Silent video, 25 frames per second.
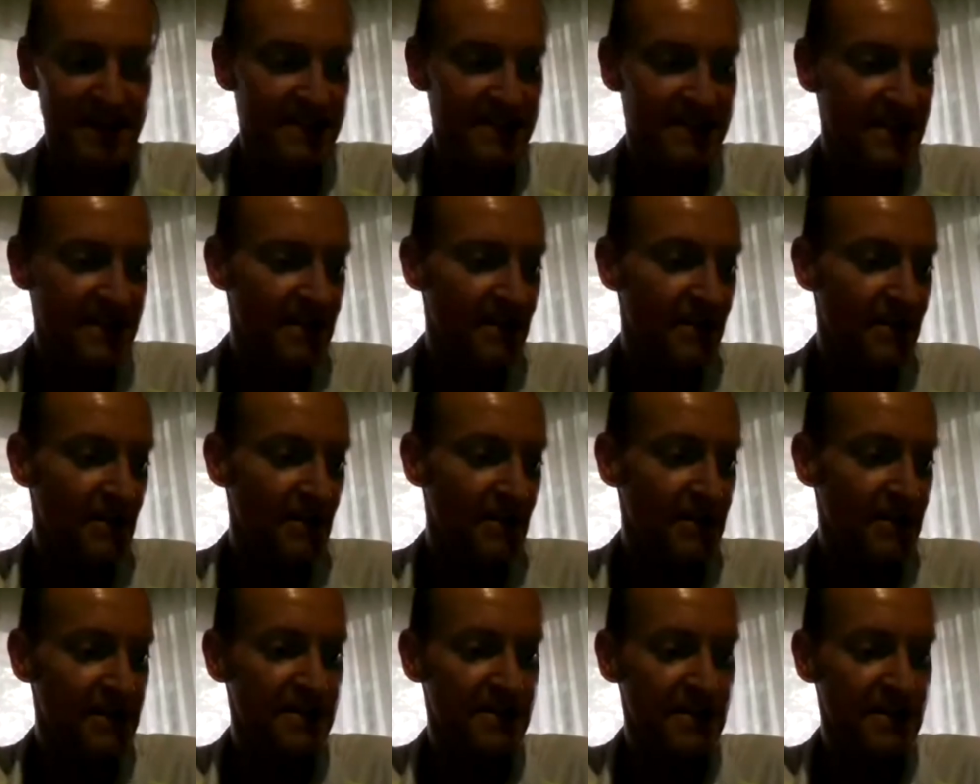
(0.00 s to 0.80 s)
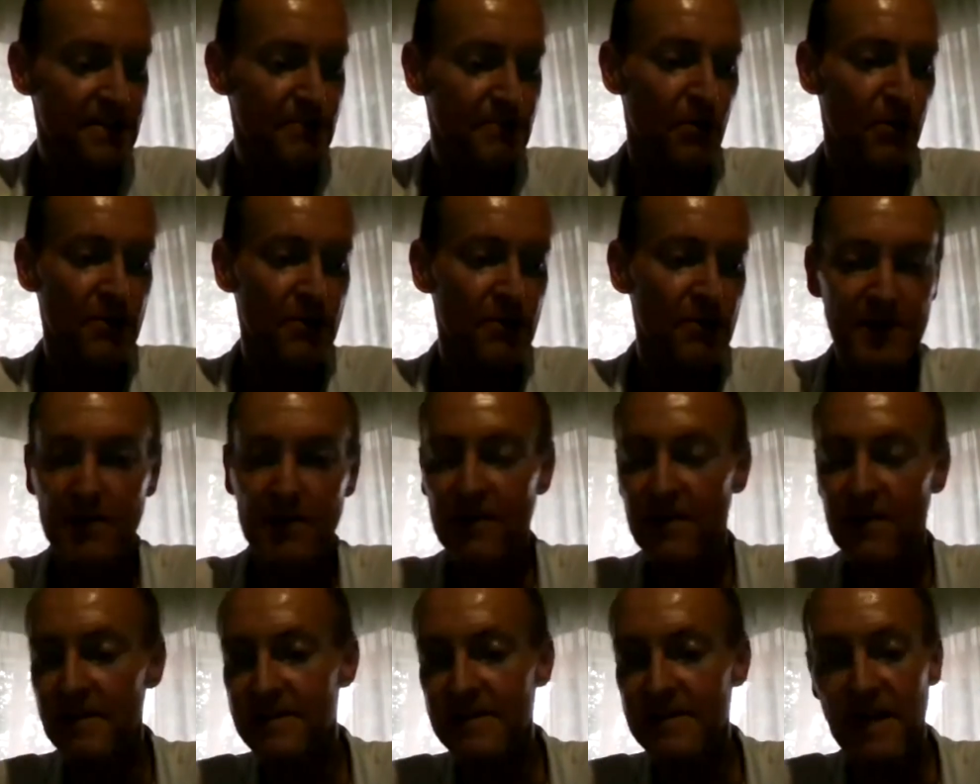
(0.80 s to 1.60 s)
done a lot. He's bought me a
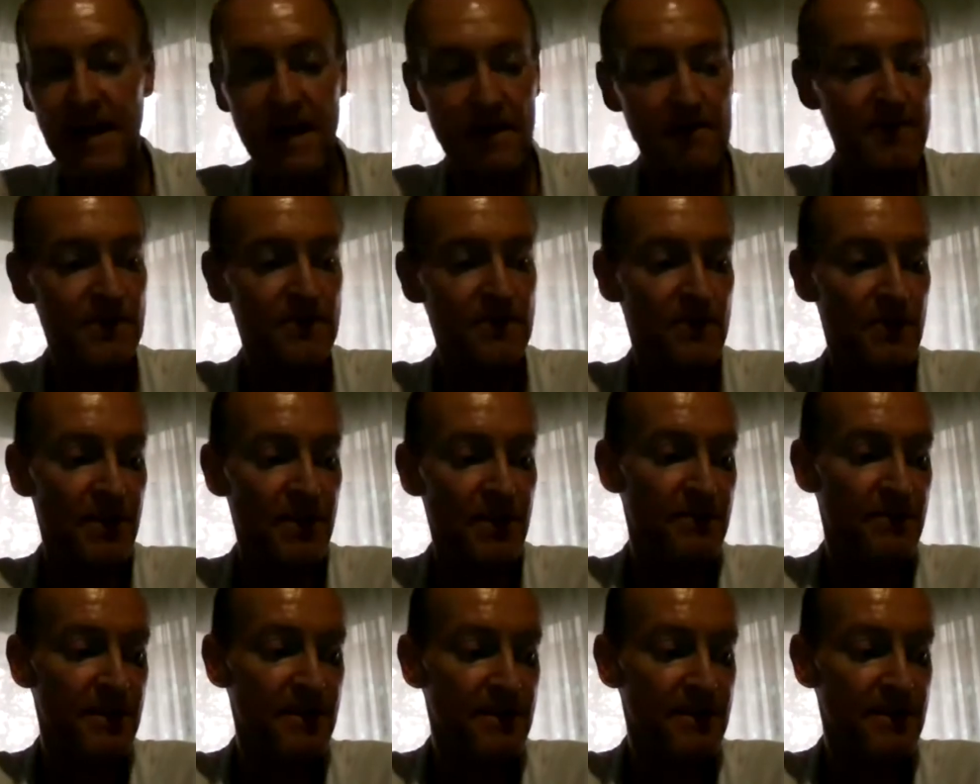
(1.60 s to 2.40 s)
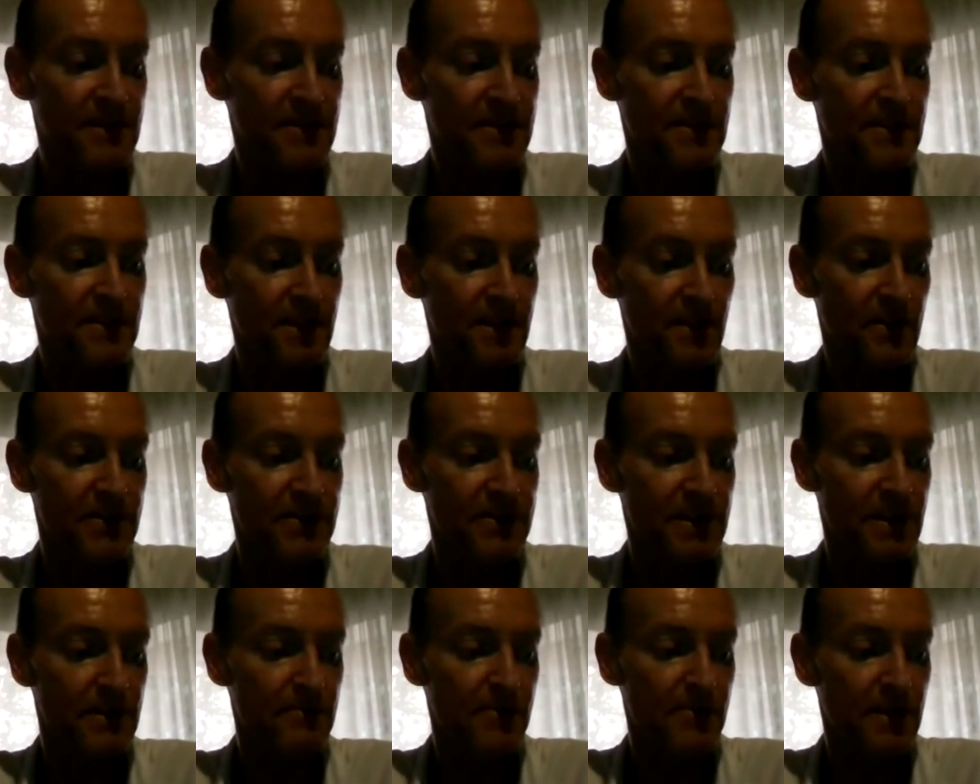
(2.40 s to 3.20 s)
lot of time as well. I mean, just in the last
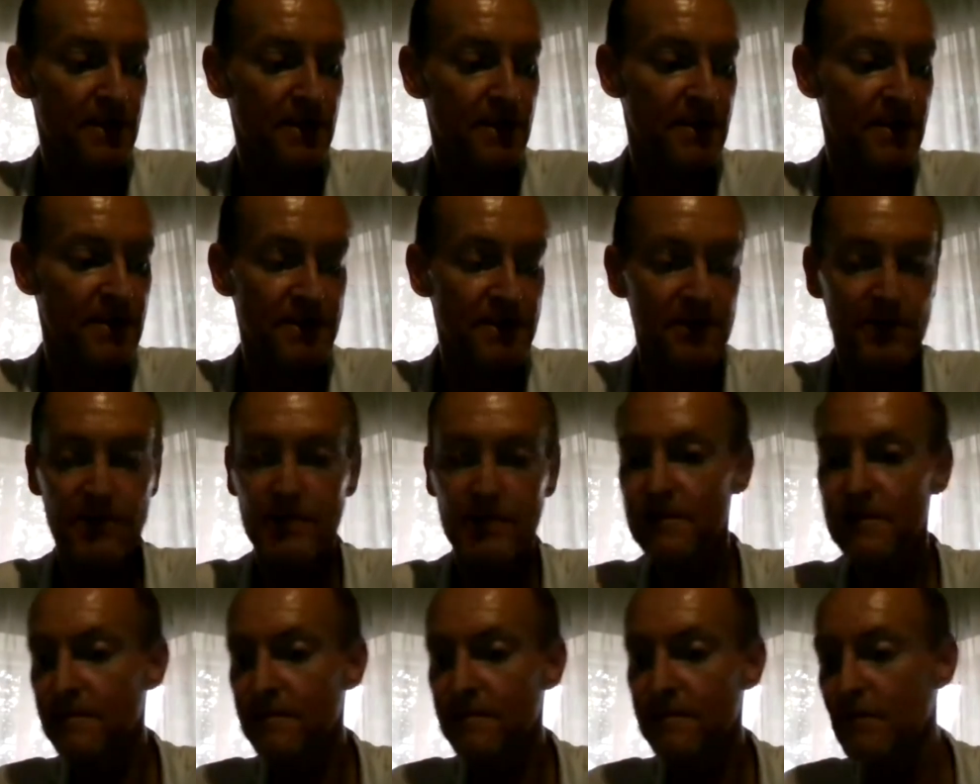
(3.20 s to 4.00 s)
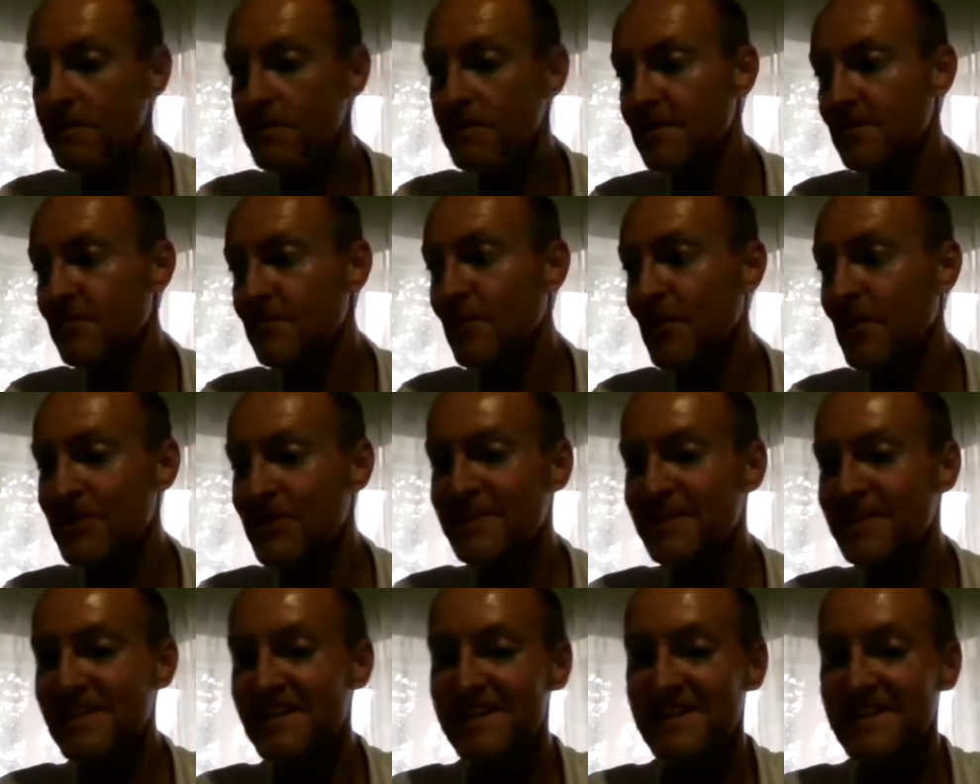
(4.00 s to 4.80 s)
couple of years, I got divorced in the
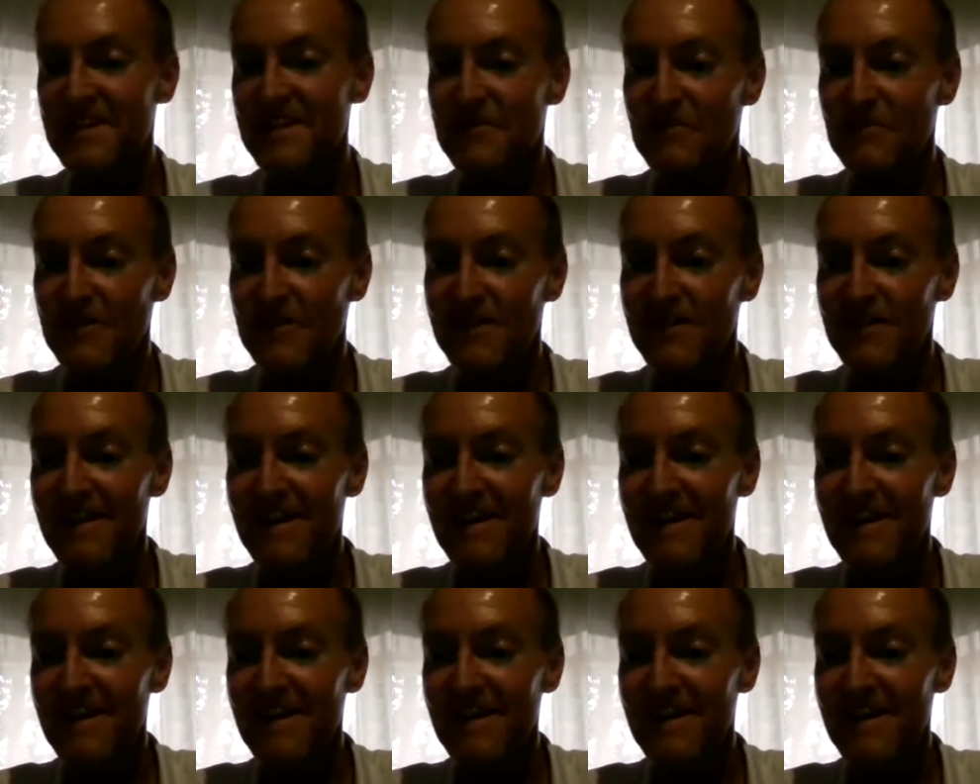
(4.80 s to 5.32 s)
process as well,